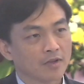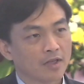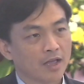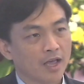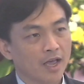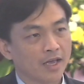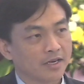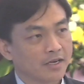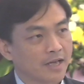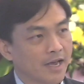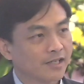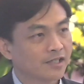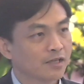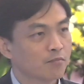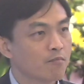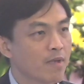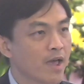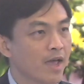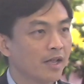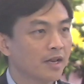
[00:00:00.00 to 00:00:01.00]
It doesn't
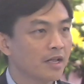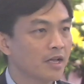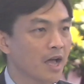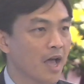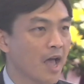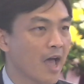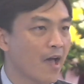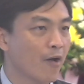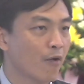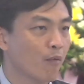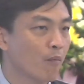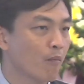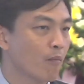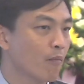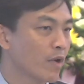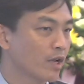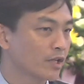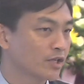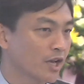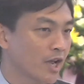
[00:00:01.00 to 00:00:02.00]
matter how
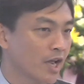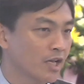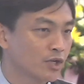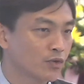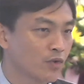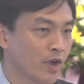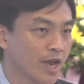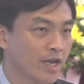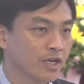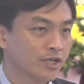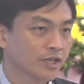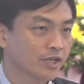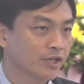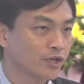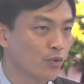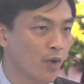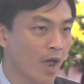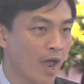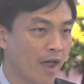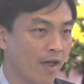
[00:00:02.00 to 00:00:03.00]
much education
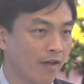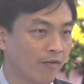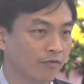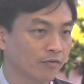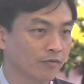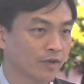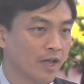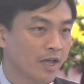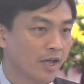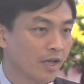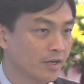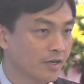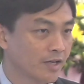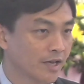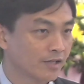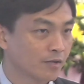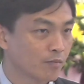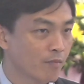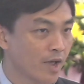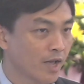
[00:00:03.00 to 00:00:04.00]
you have, it
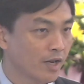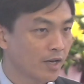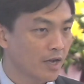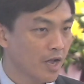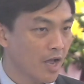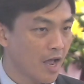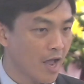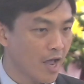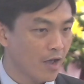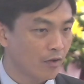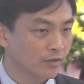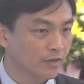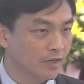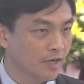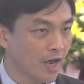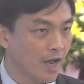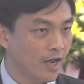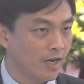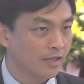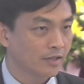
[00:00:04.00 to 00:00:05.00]
doesn't matter how
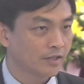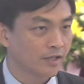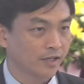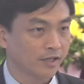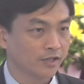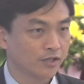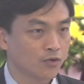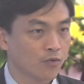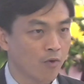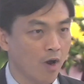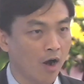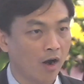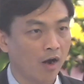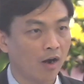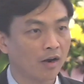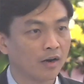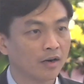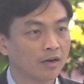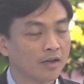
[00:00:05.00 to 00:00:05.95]
talented you are.